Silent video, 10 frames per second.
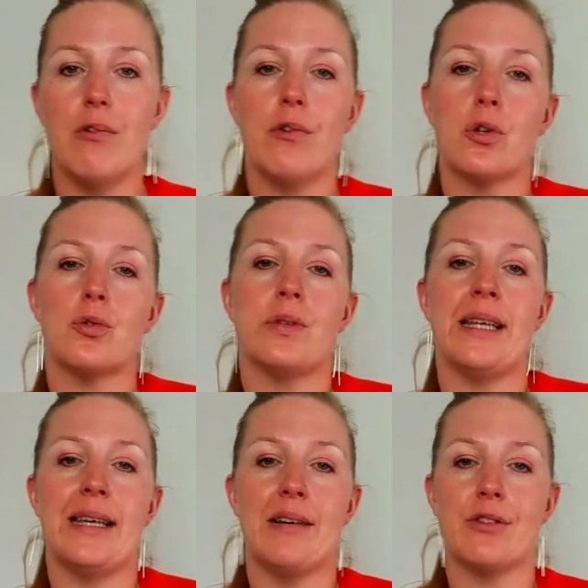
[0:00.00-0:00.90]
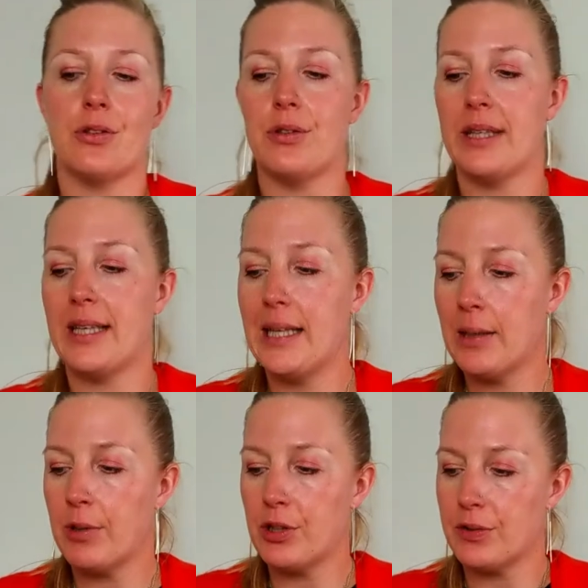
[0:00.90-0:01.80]
for today after the
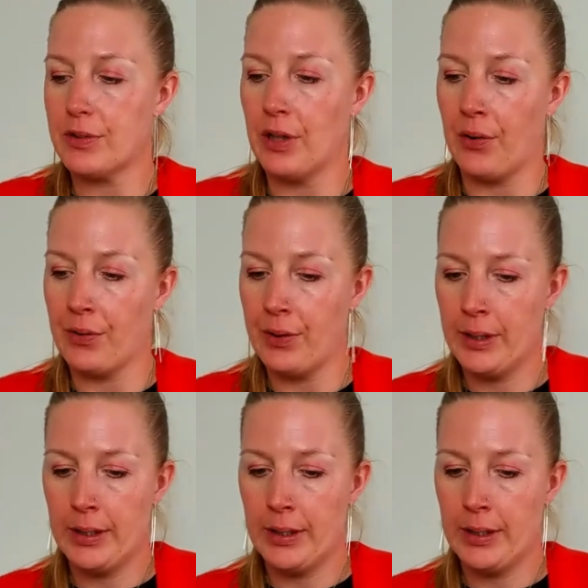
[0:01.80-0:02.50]
healing we just done,